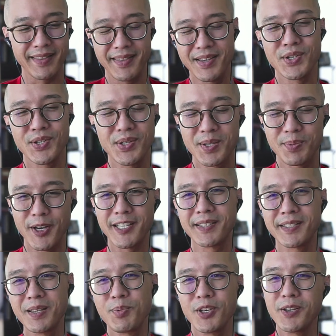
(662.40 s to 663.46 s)
this should spike
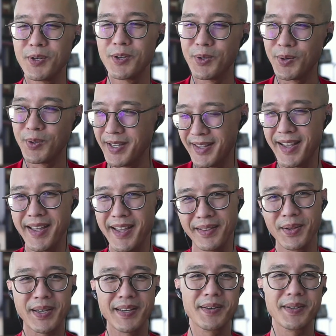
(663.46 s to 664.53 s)
CPU, and then
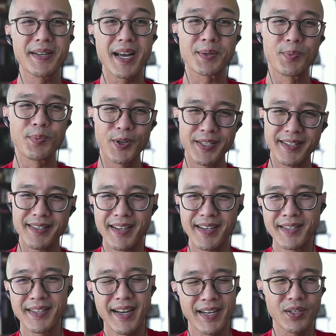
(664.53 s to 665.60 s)
look at your dashboards and
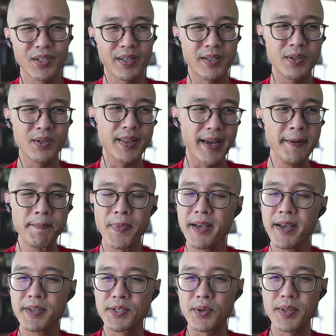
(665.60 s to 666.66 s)
does it actually do that?
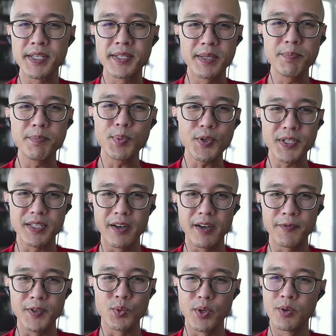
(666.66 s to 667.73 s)
So the simple stuff
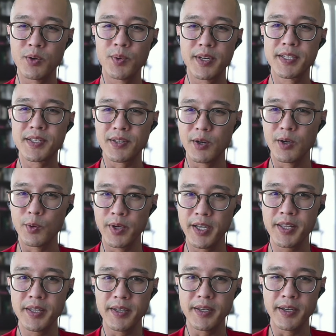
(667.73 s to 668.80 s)
is what you want to start
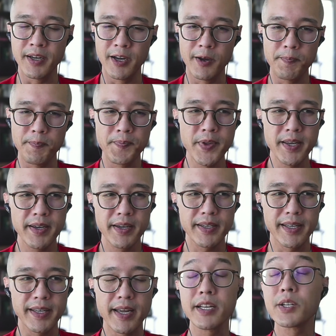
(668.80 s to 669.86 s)
with.
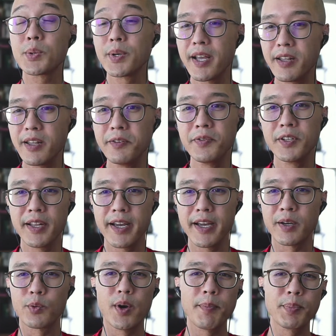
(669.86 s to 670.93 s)
Getting creative and like
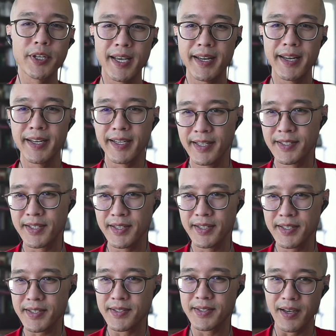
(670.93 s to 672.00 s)
replicating
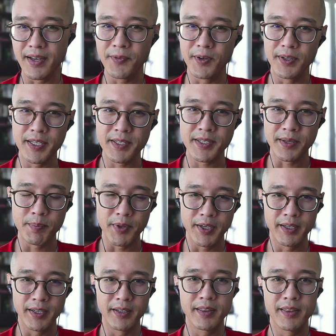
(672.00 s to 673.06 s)
incidents is definitely
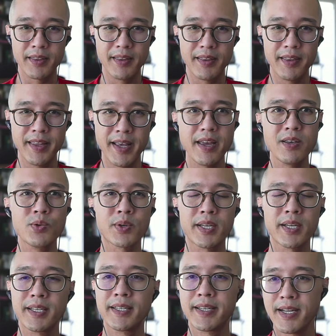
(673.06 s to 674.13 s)
something that you
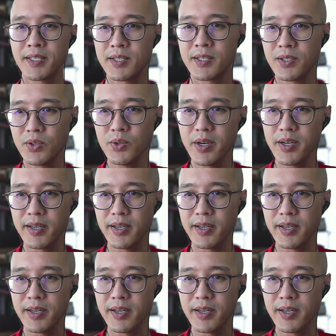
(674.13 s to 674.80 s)
can get to.